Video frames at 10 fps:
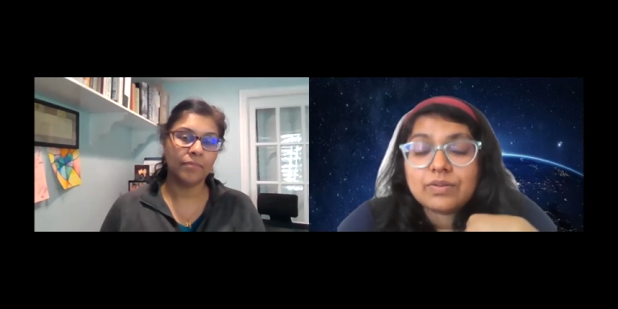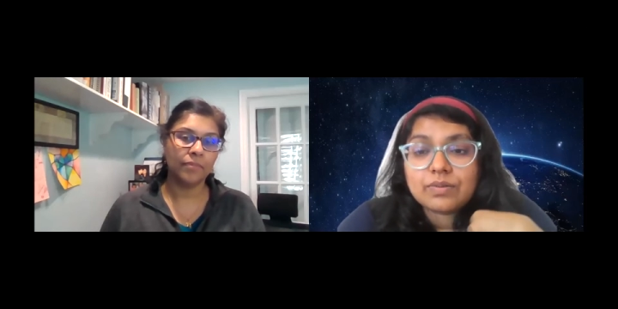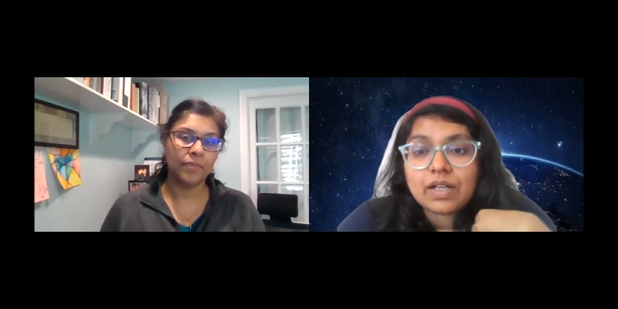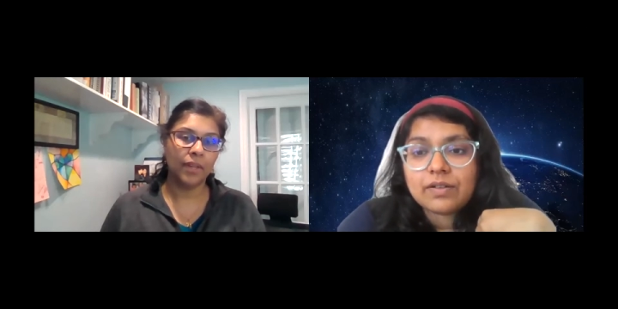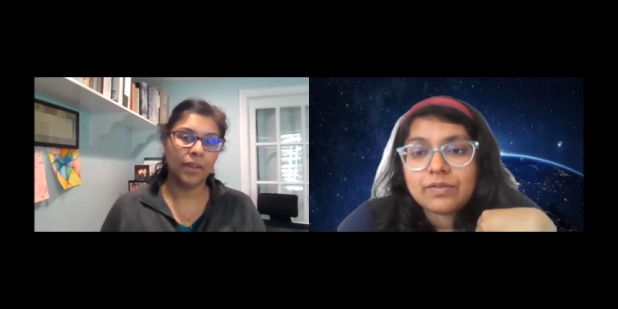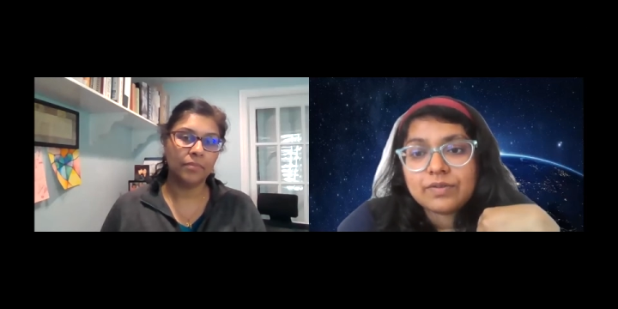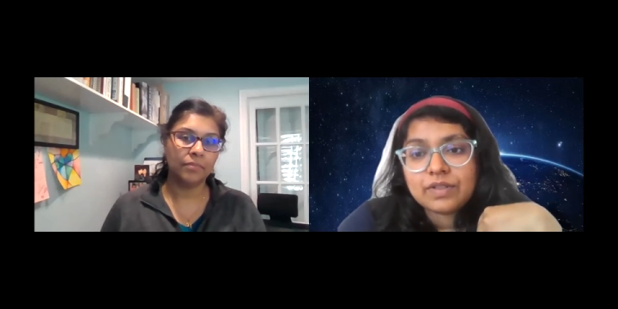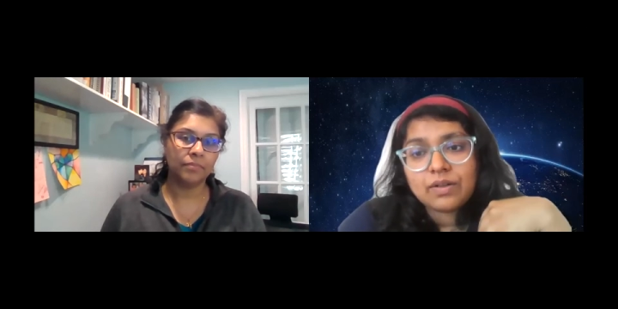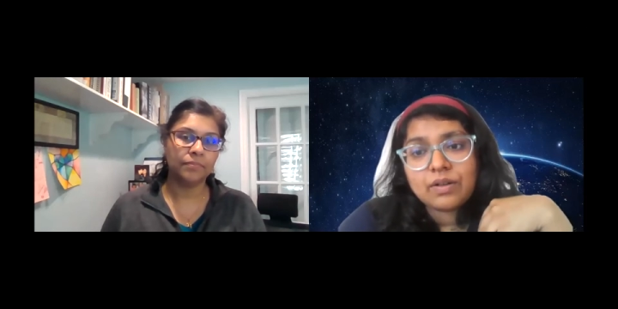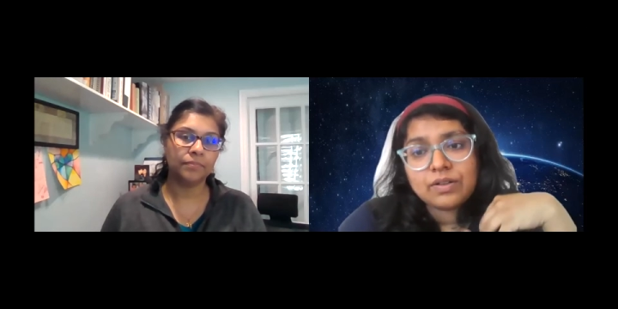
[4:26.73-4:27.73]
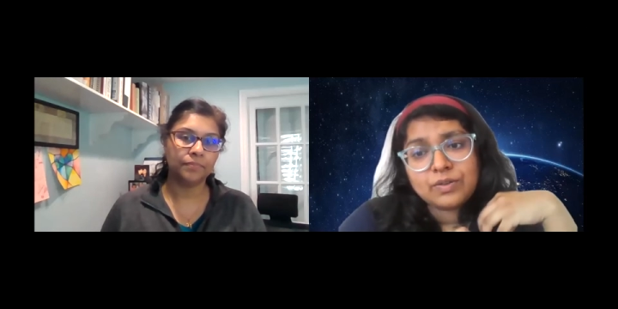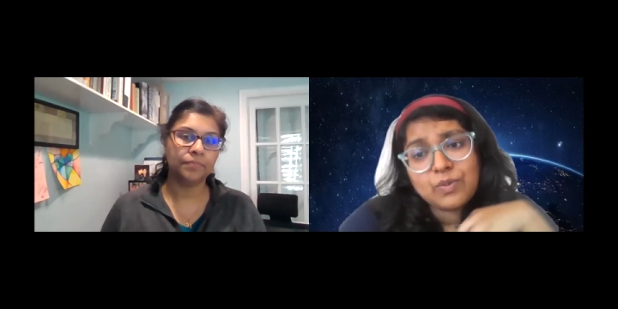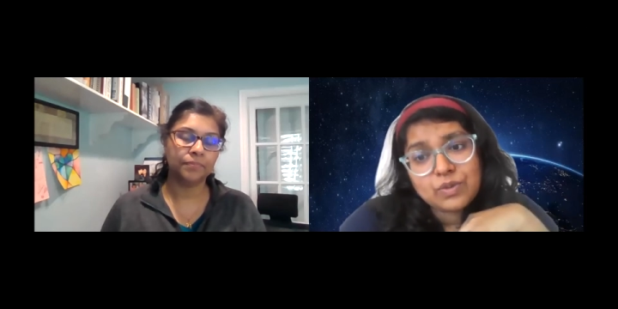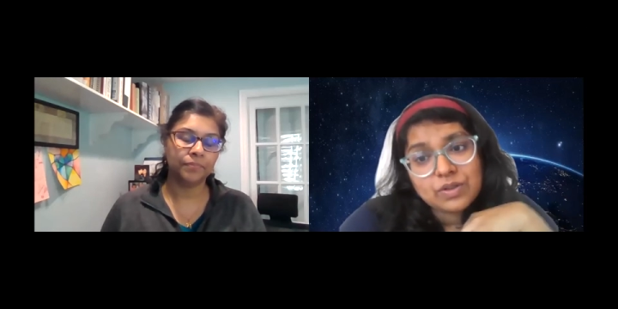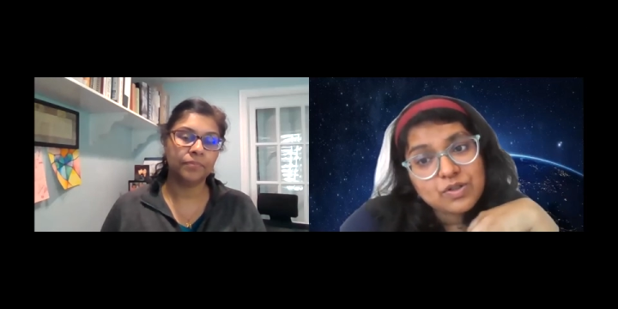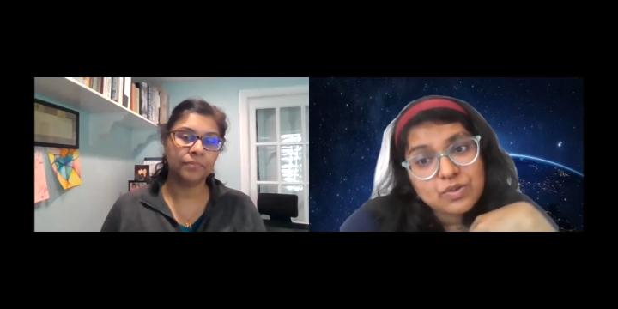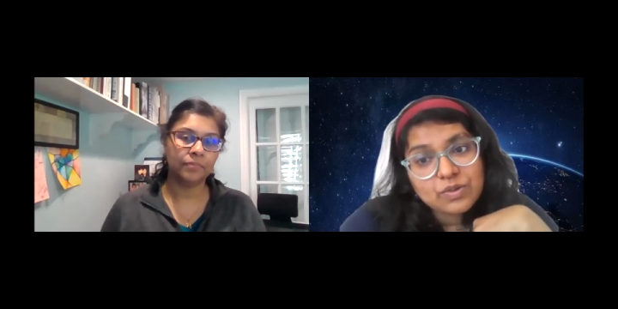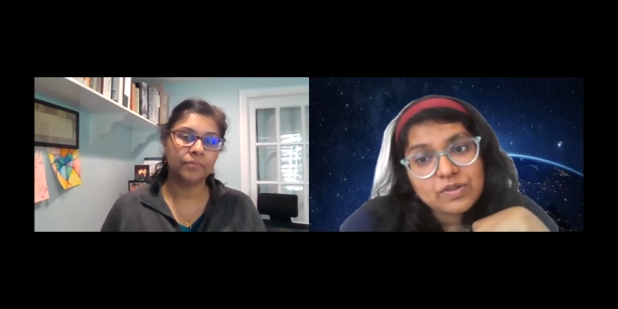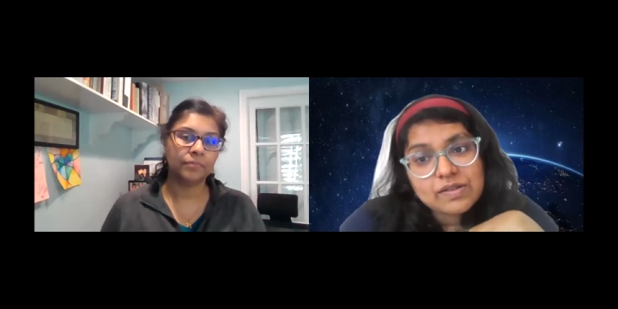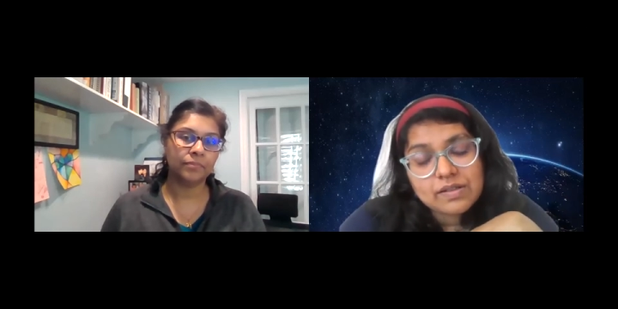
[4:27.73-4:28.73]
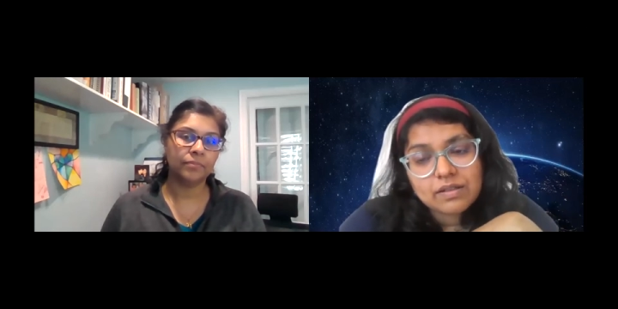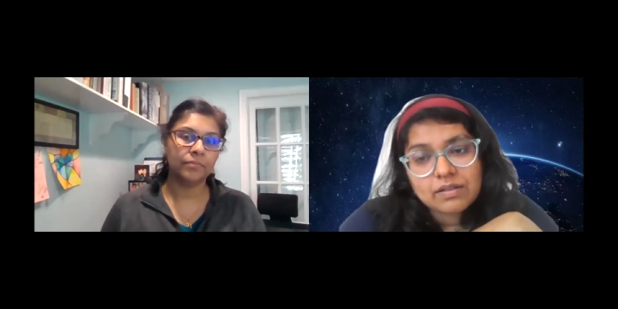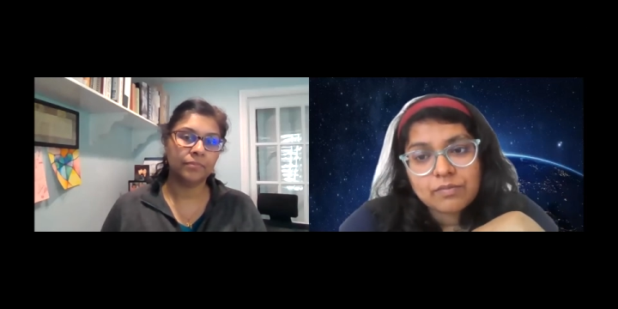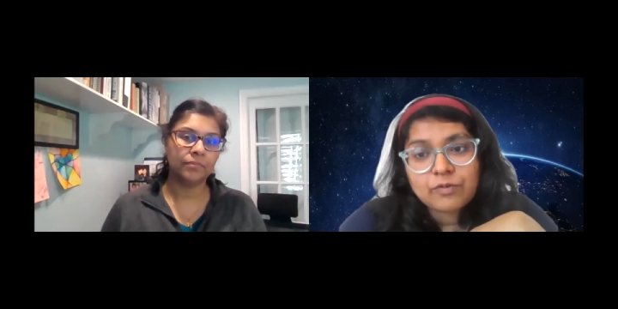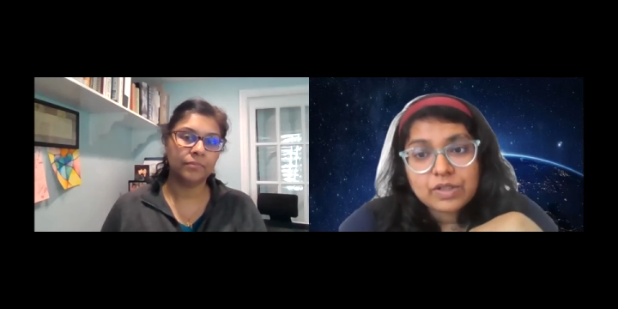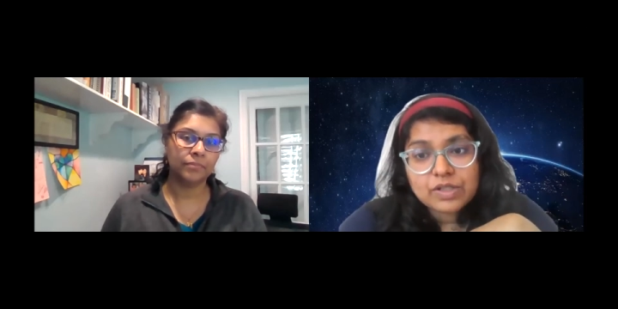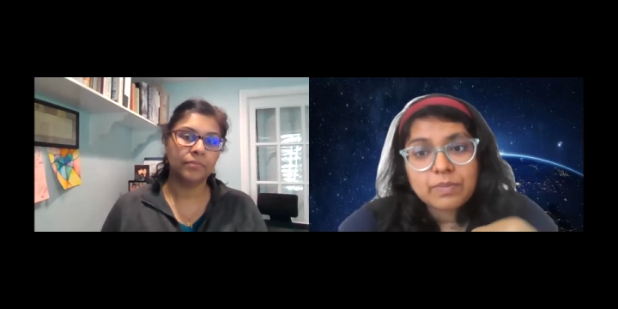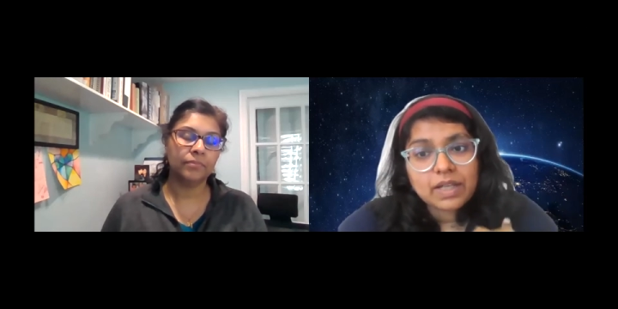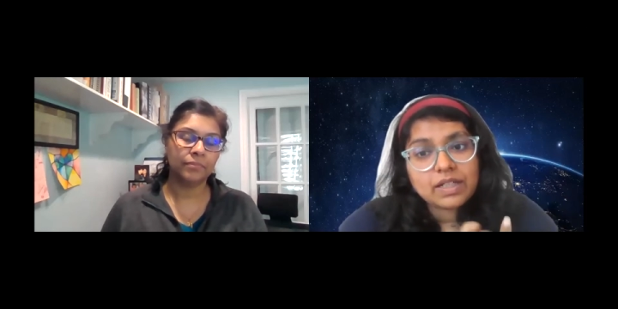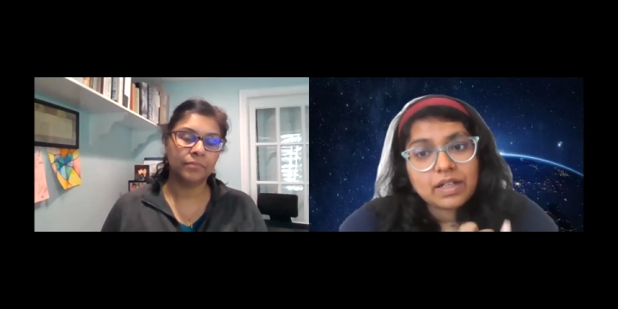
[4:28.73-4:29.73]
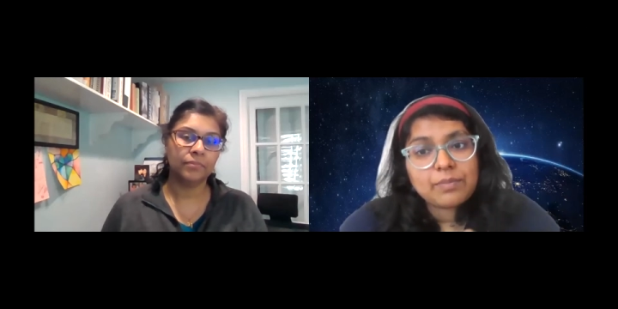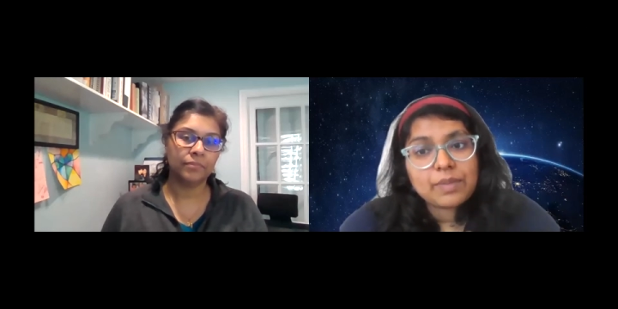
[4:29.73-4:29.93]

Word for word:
Speaker 1: you need to have they call it mutterschutz, uh, which my